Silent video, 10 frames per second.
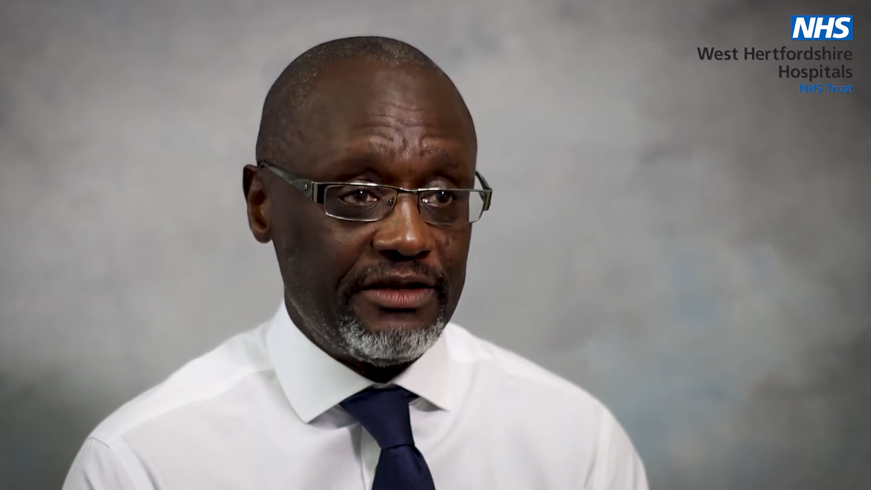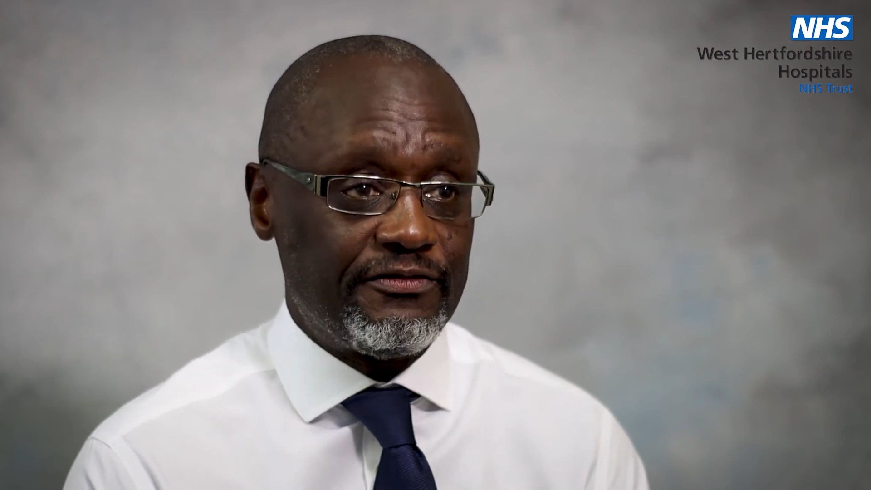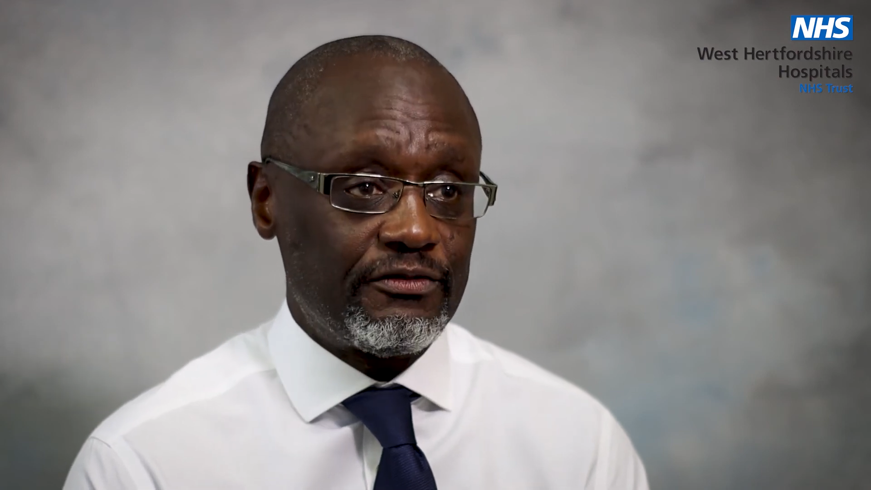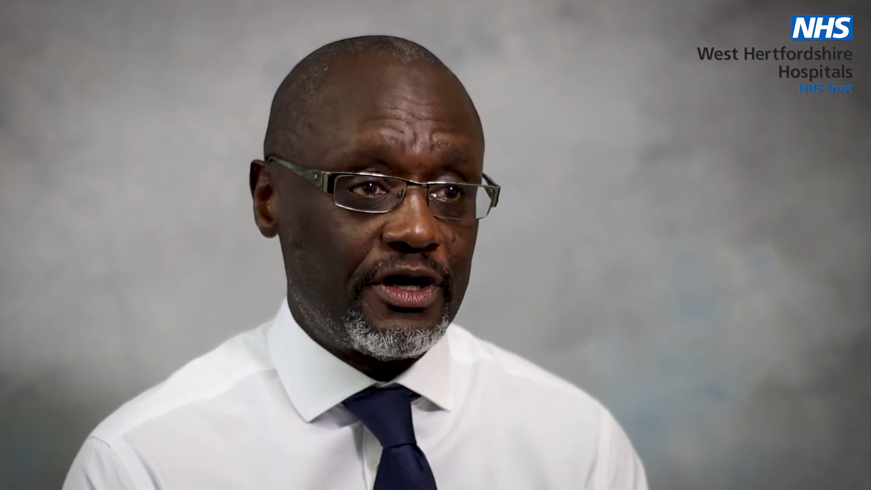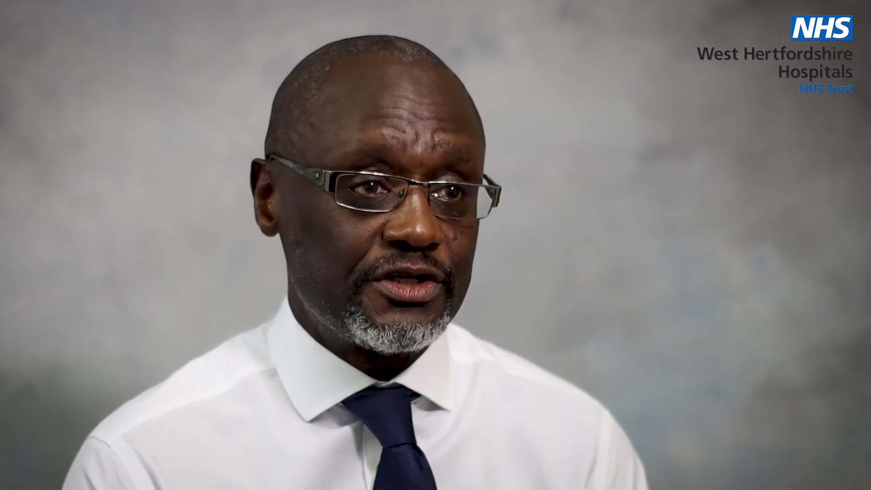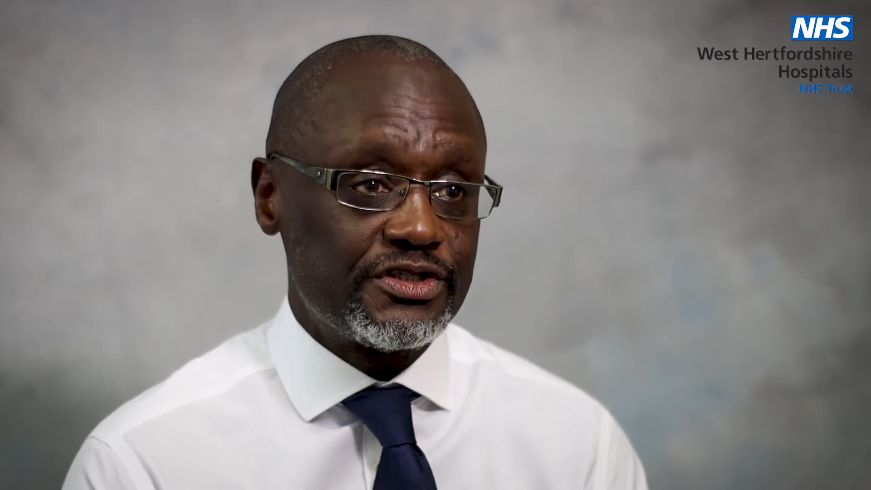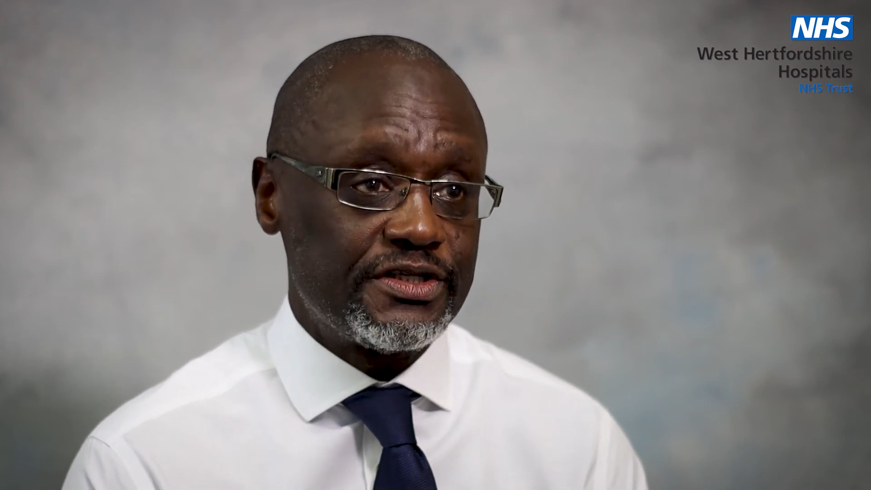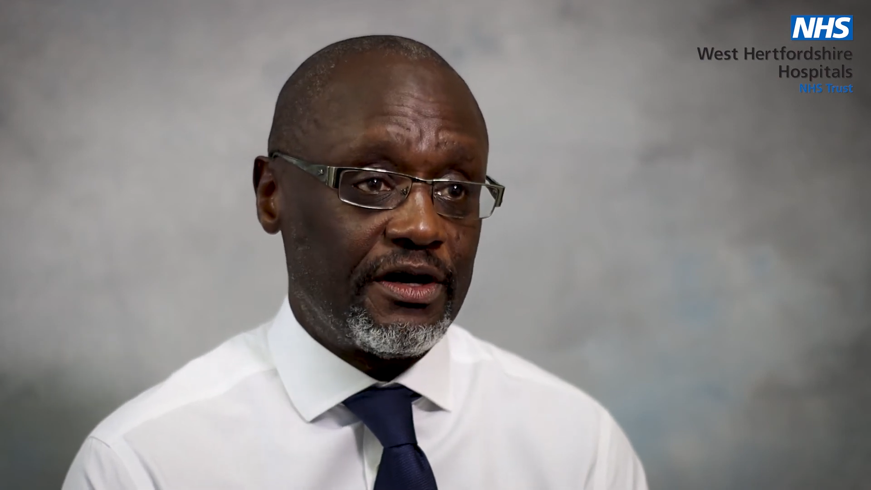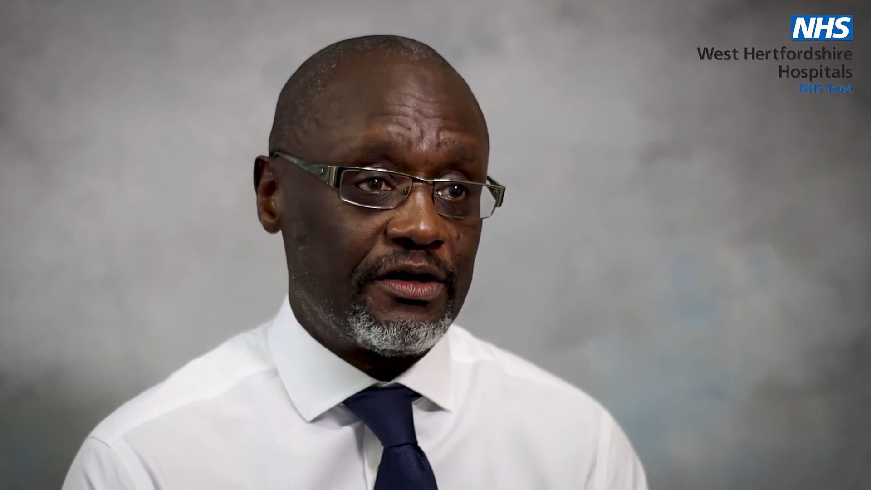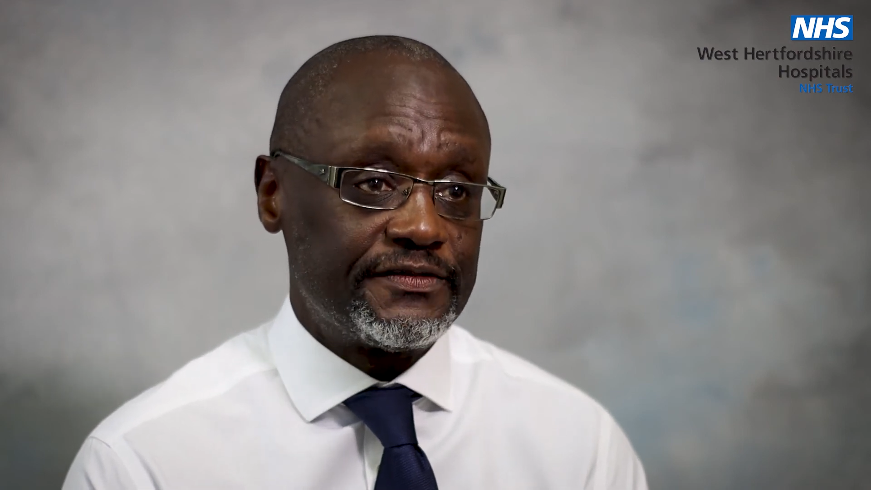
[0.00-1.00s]
for our
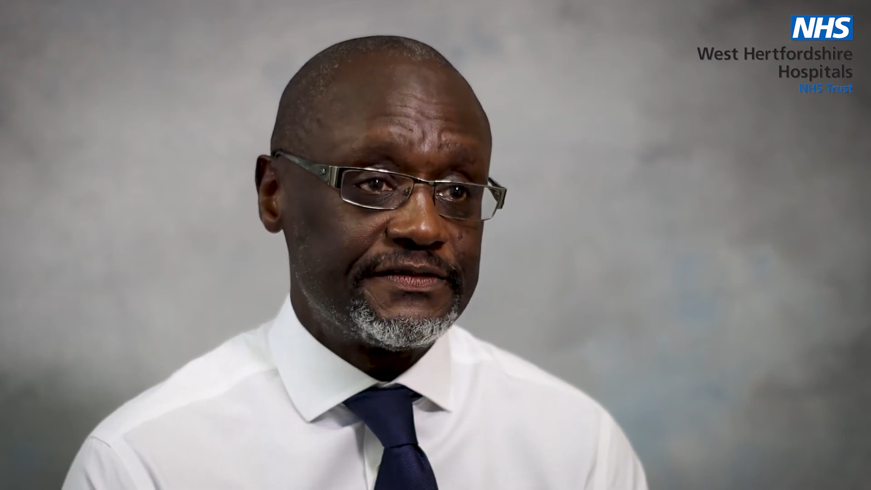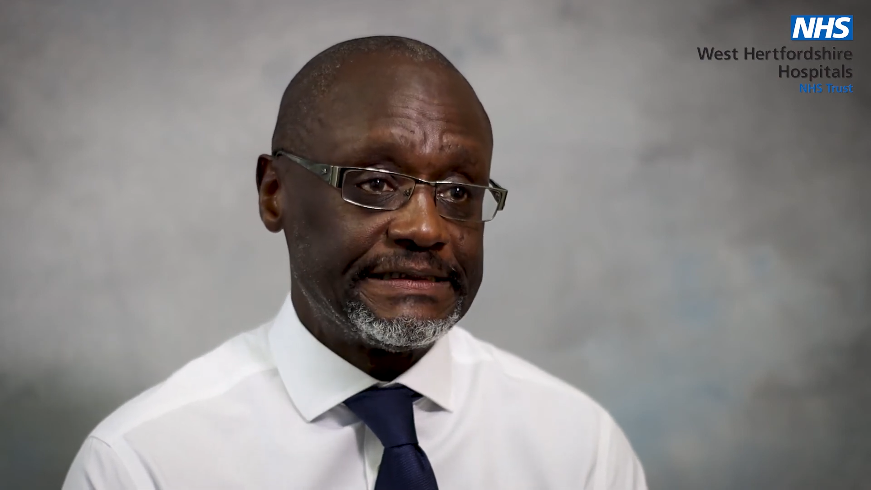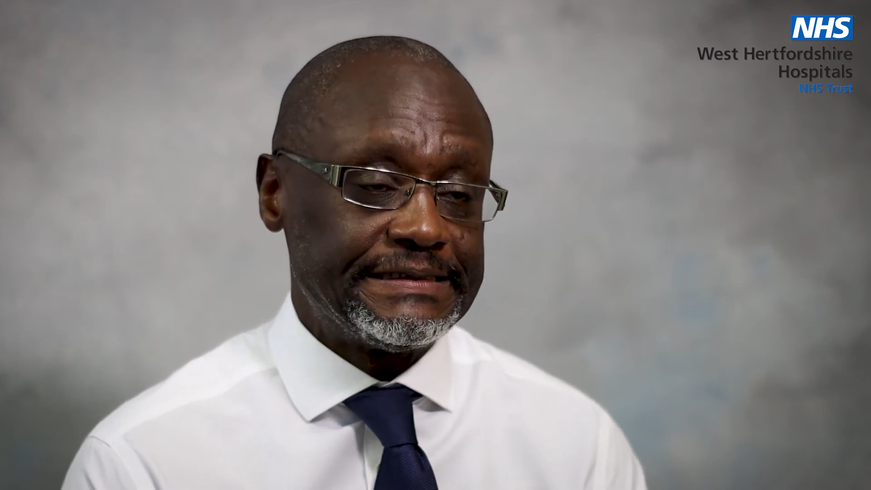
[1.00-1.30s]
staff.